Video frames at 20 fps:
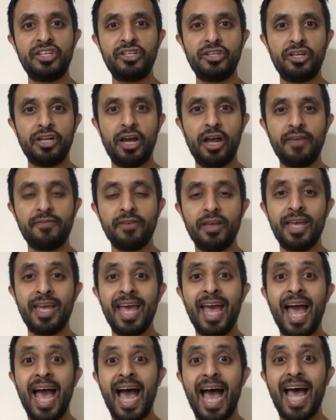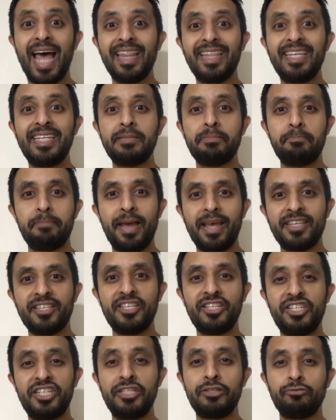your life. And these
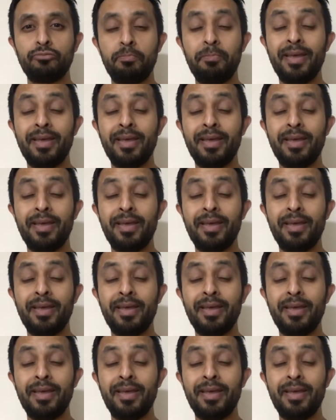messages,